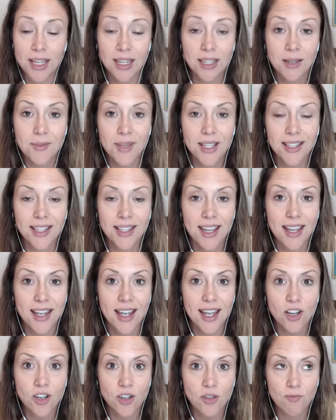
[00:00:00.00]

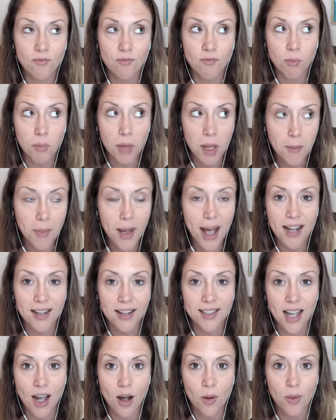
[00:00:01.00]
intimacy it
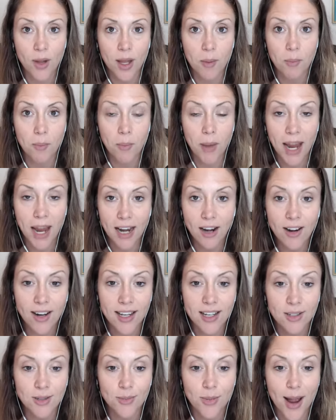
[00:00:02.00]
impacts how we
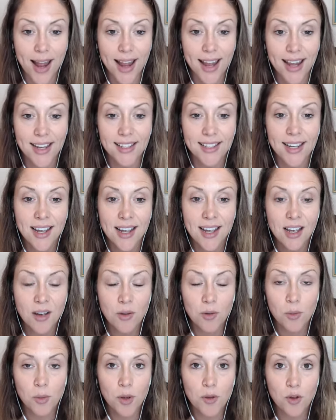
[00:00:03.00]
parent, right?
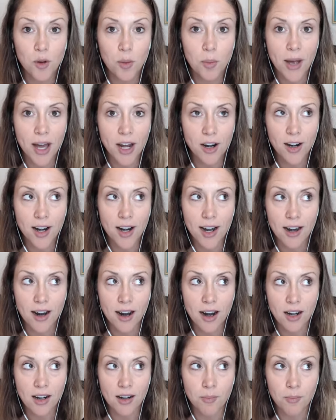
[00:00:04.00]
When we feel better in
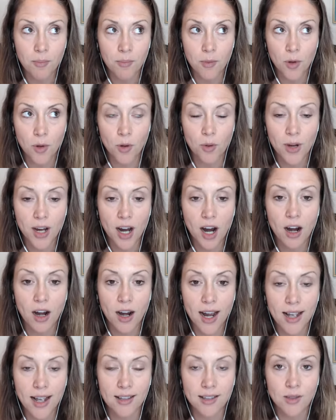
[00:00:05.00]
our who we
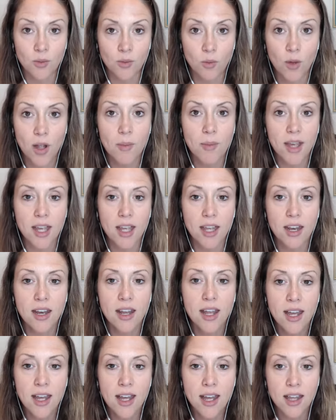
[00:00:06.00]
are as
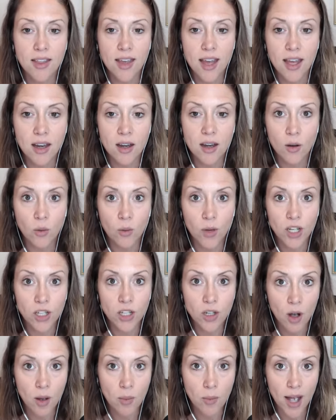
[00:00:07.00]
women, then we
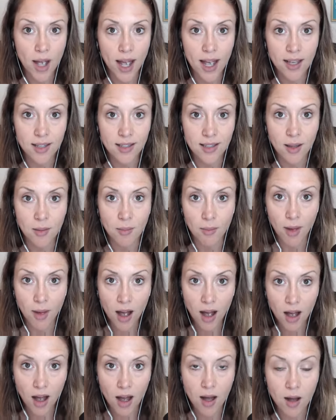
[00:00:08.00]
show up as the
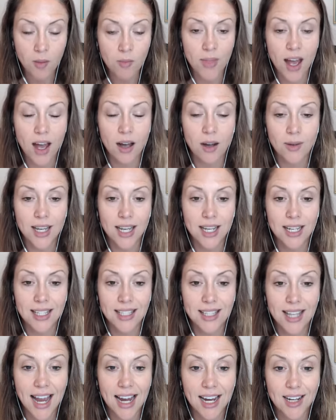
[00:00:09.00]
mom that we
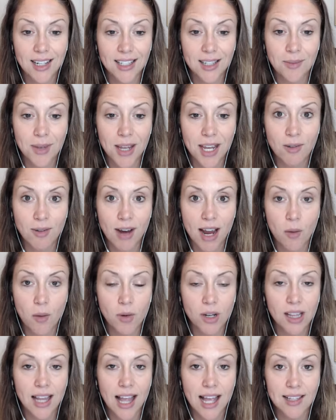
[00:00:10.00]
desire to be,
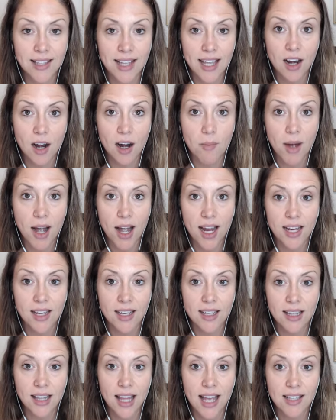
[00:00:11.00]
right? We're less in our
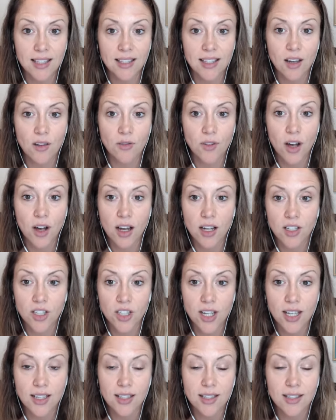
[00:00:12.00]
mind and less
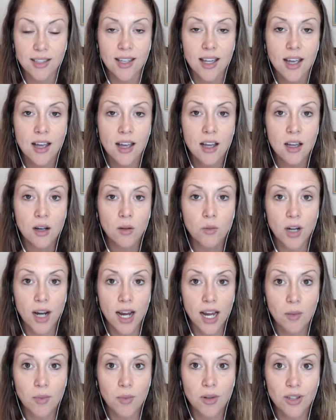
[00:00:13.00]
self-conscious.
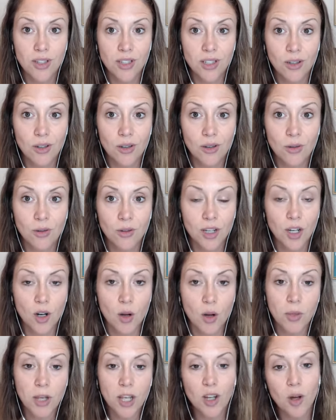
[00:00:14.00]
We're able to, you
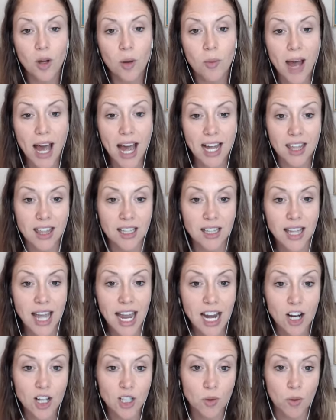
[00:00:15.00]
know, peel back the
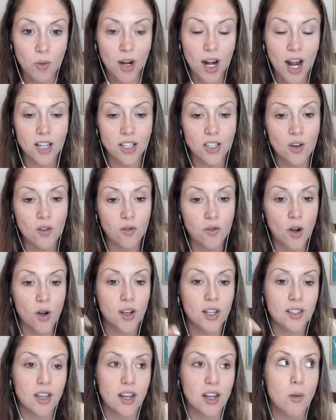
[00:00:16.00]
layers when we're not so
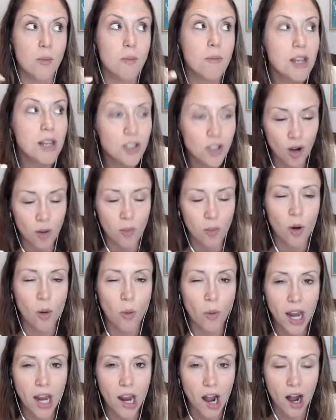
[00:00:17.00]
focused on how
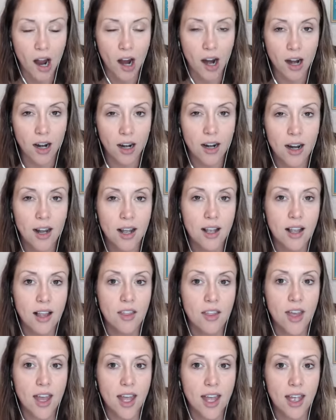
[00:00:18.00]
miserable we are,
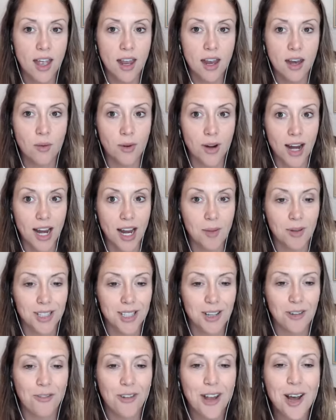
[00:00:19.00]
then we're
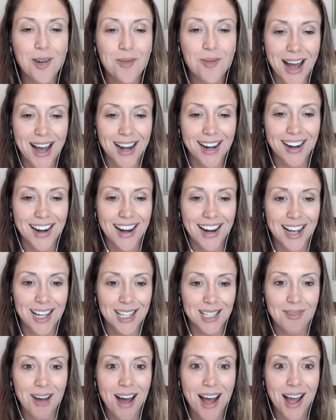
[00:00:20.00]
able to feel better. And
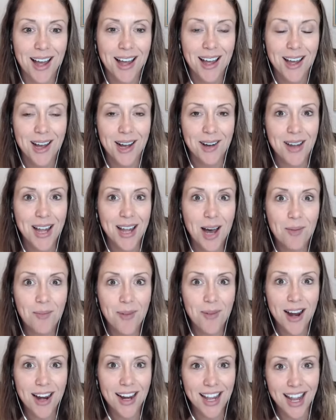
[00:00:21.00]
guess what? We
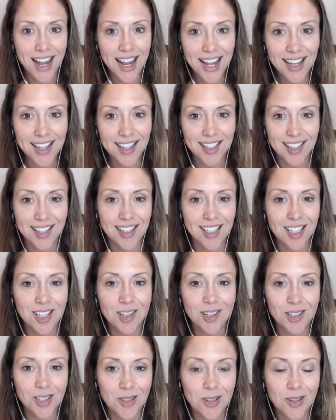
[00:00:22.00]
help our kids
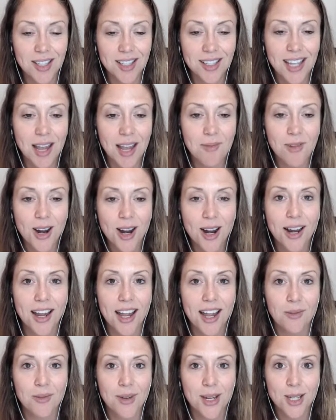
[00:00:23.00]
still do the same
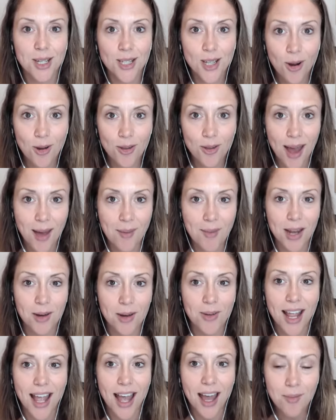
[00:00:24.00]
work and we show them
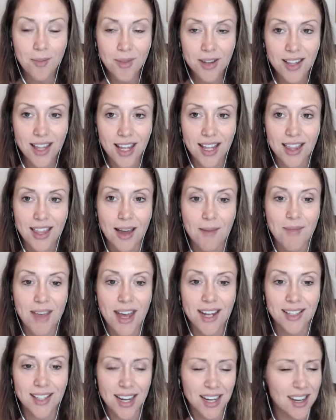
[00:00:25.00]
and we emulate them
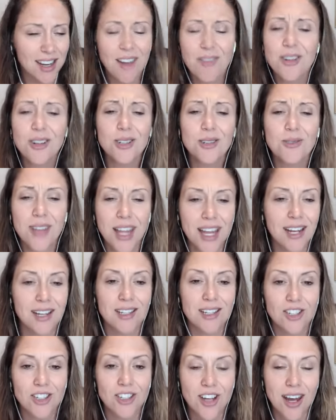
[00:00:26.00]
that it's like never too
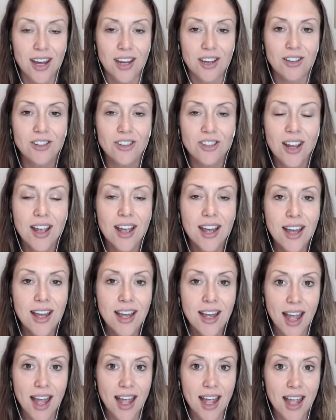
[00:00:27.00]
late to change
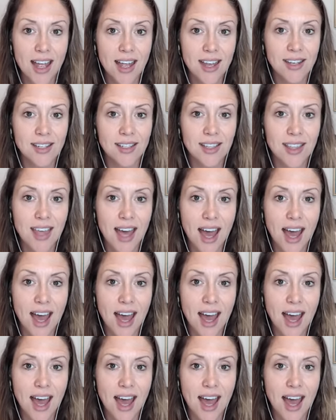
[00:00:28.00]
and